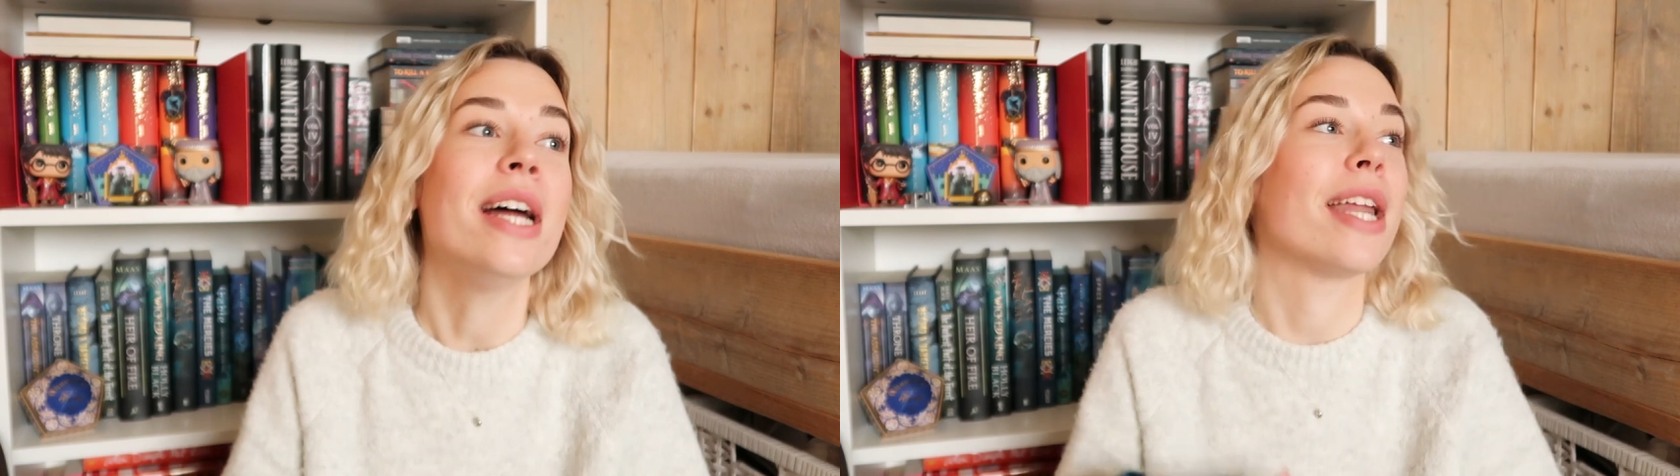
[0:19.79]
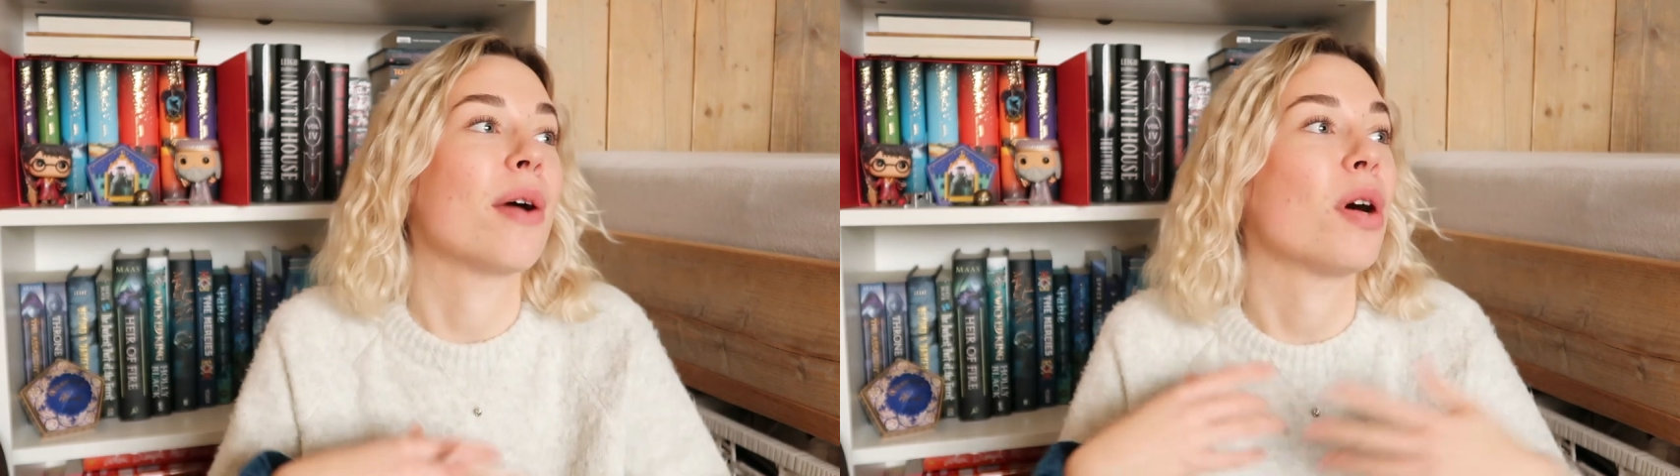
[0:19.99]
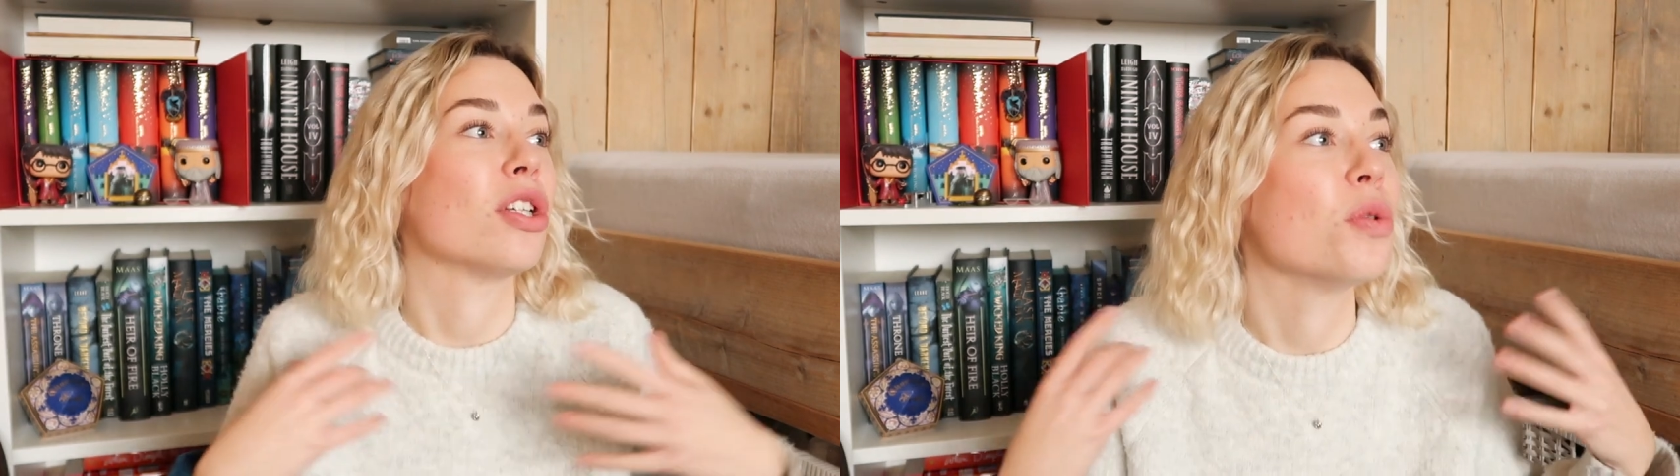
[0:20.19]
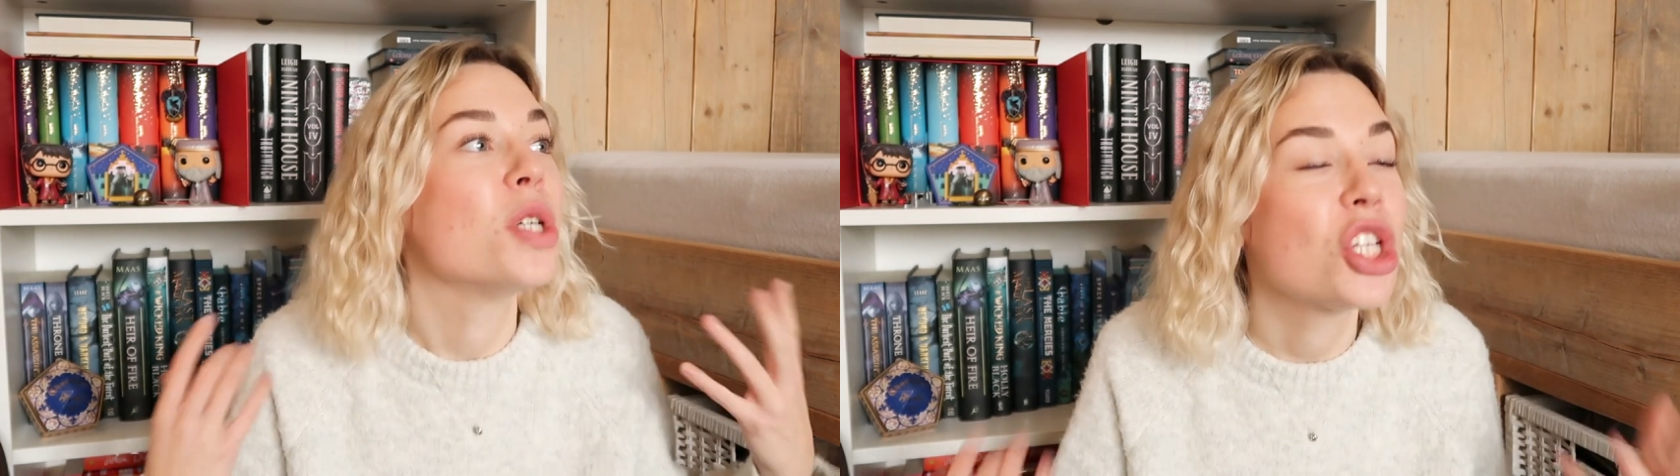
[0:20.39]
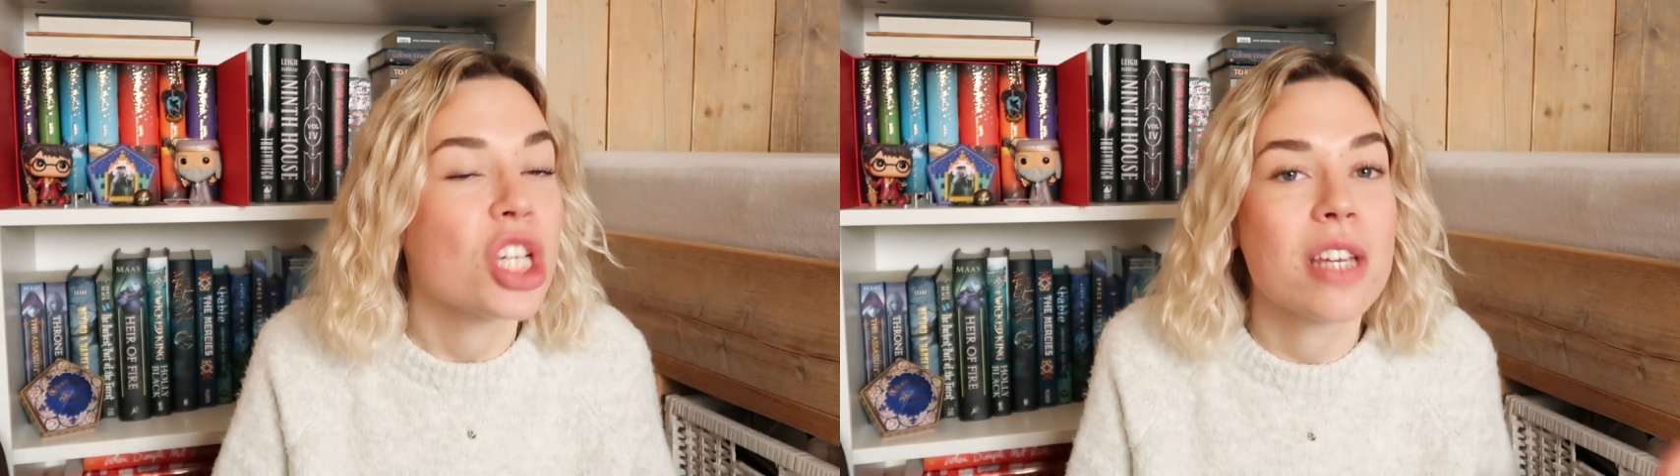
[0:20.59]
that I want to
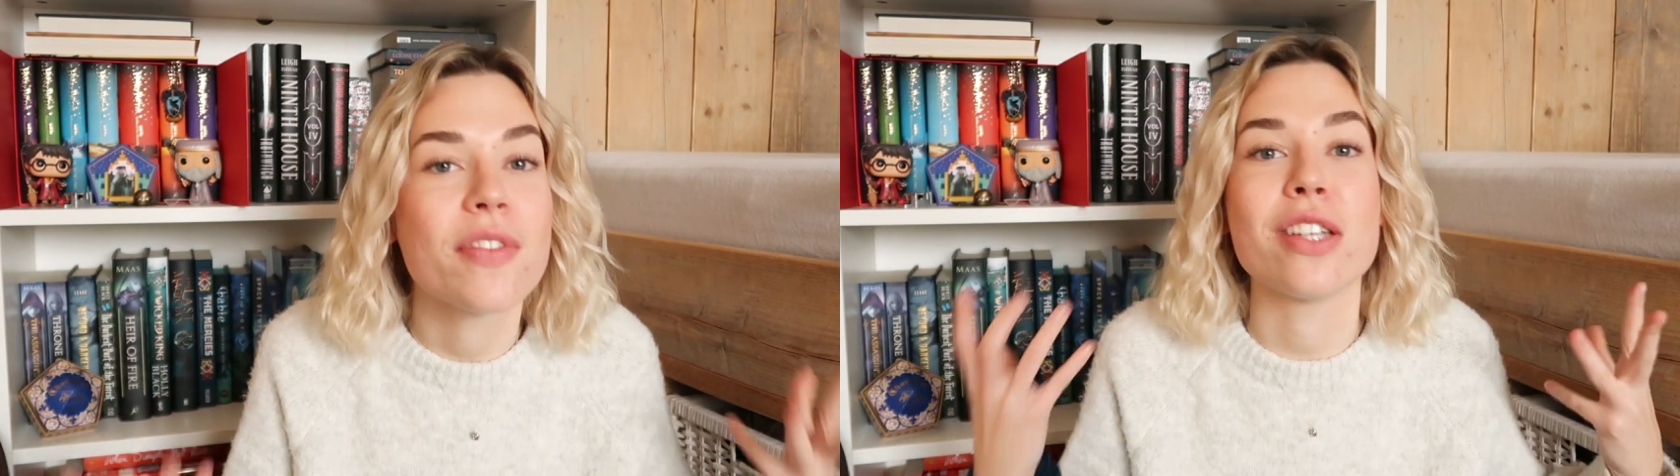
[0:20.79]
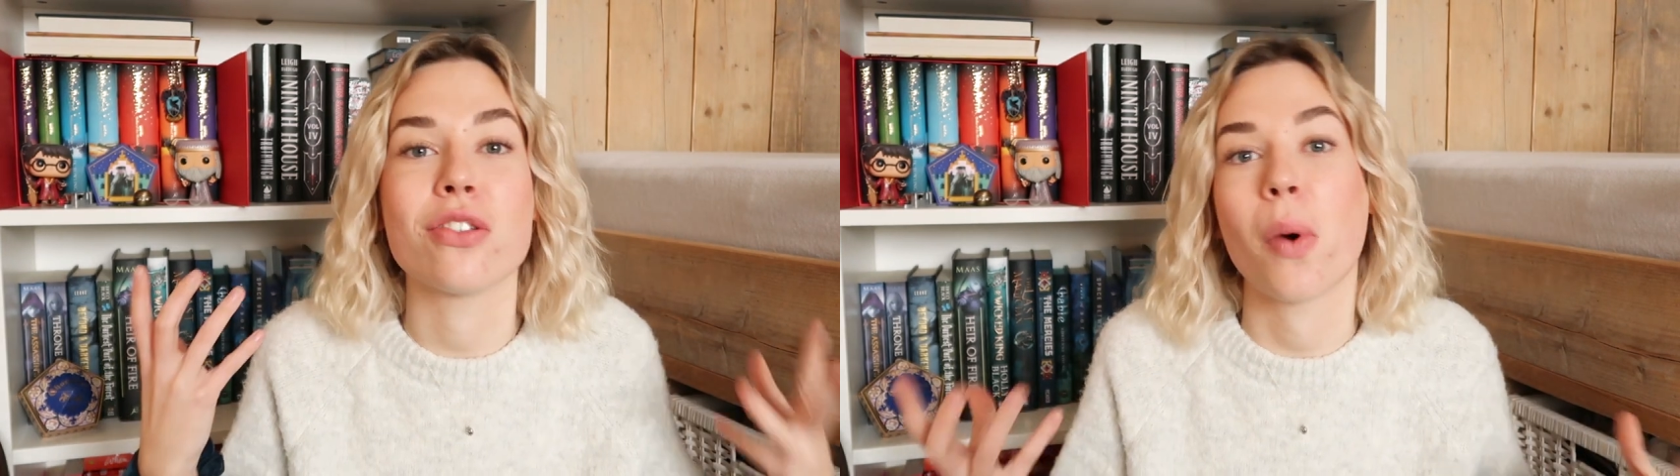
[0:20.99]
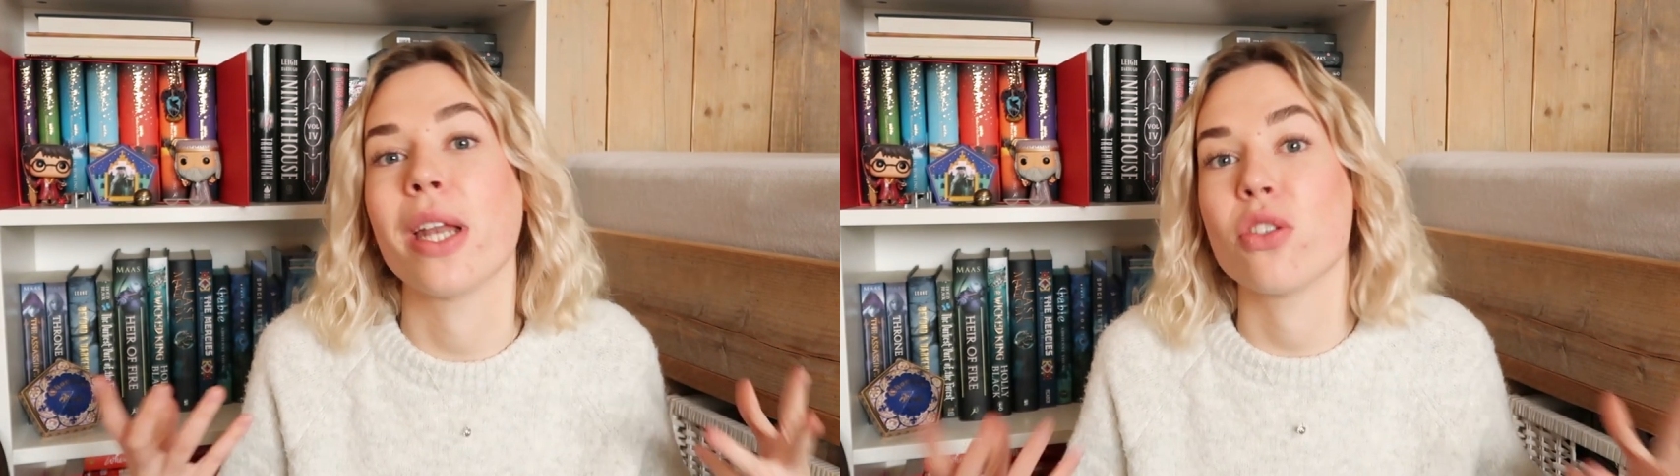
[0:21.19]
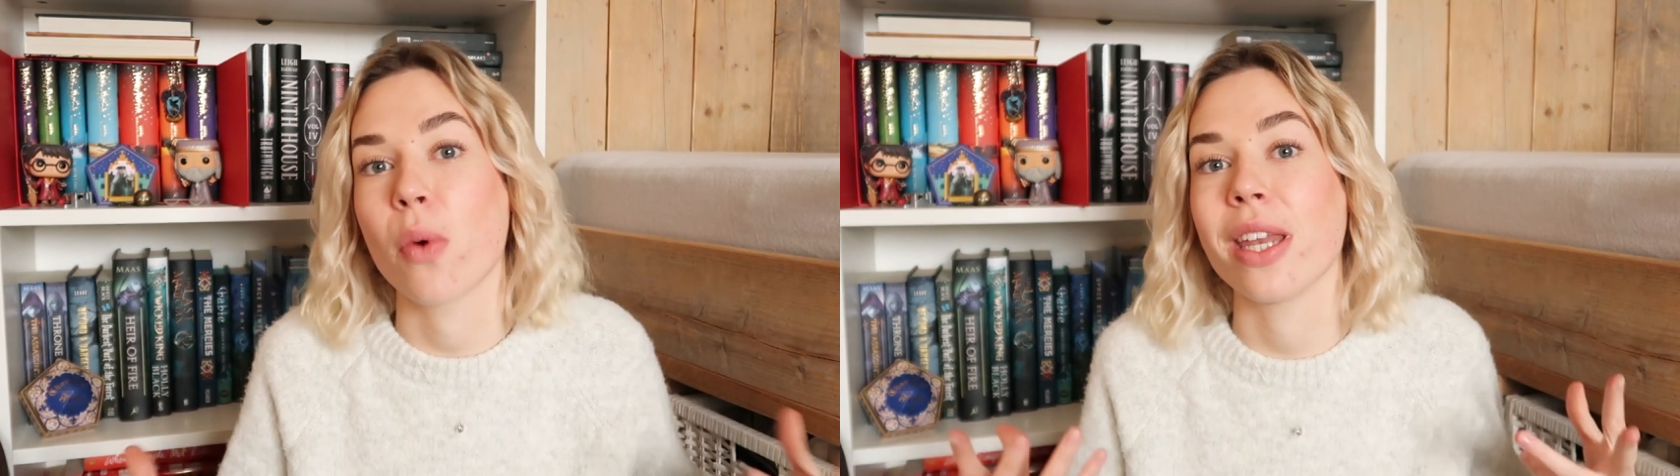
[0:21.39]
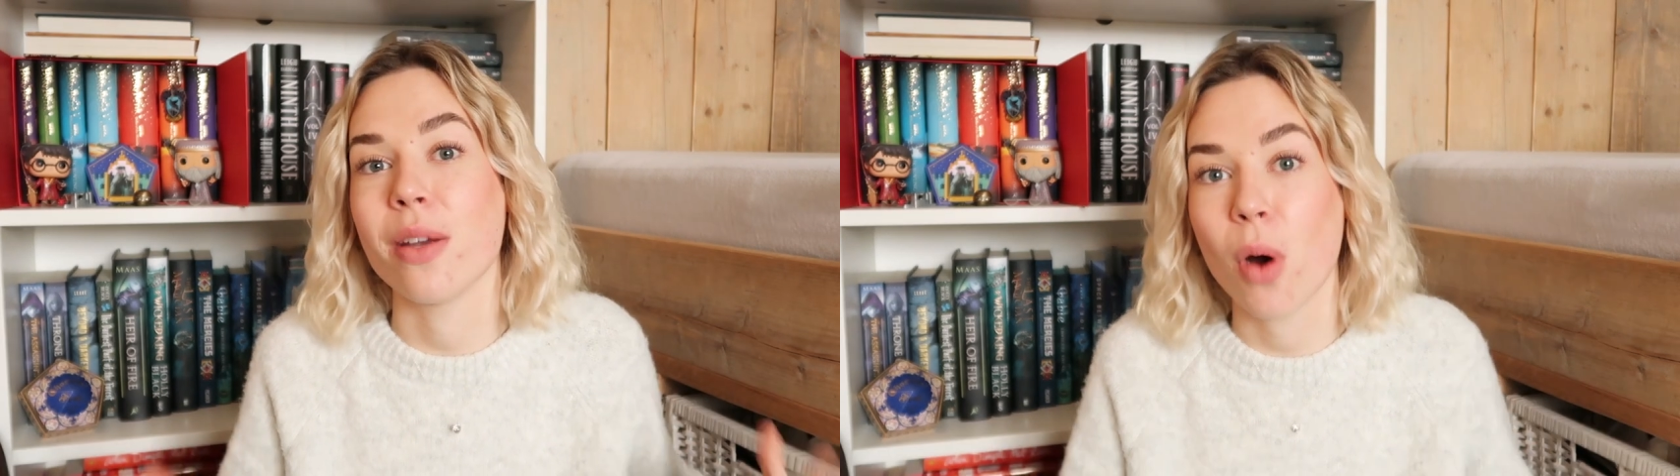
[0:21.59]
achieve in
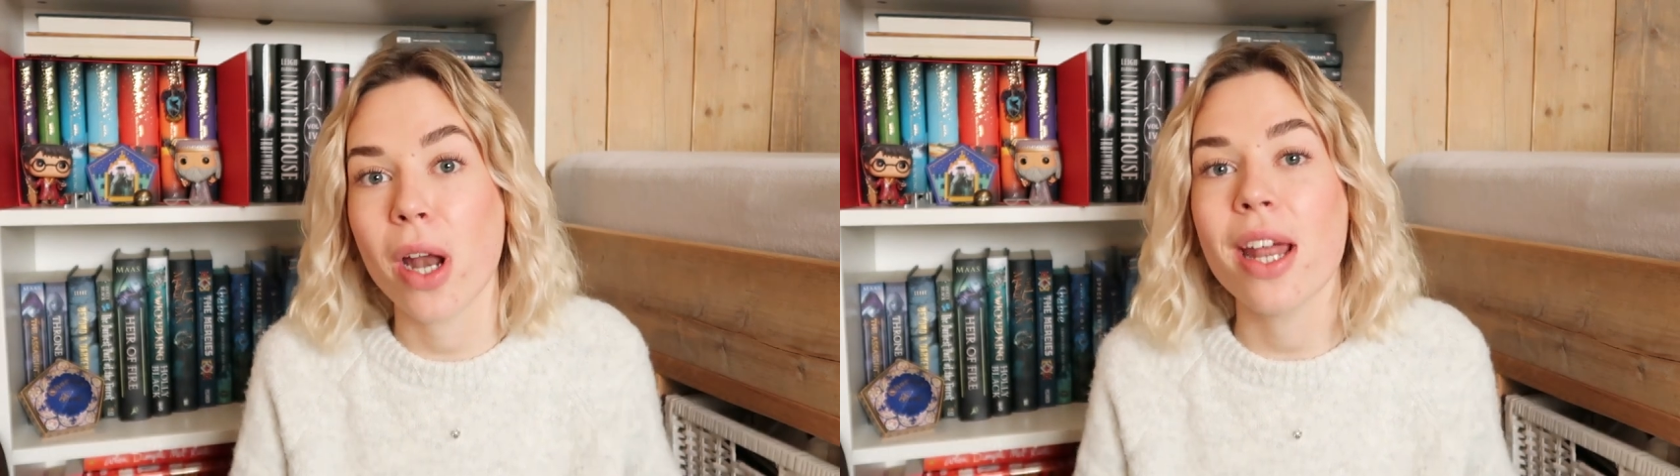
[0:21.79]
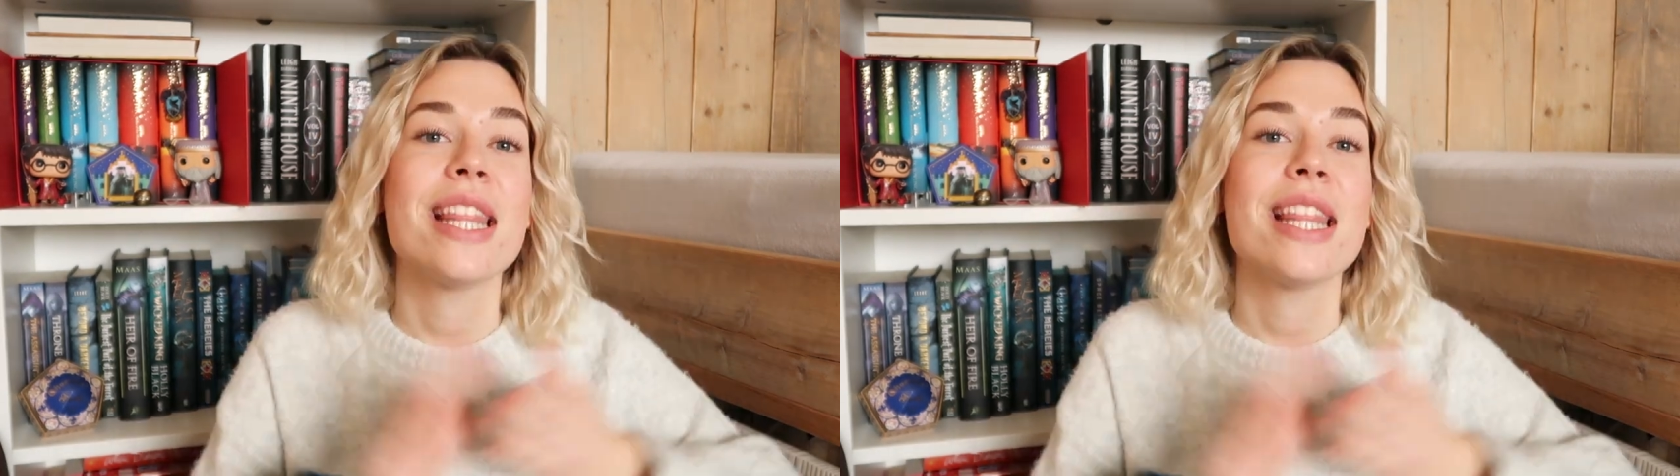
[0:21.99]
2021.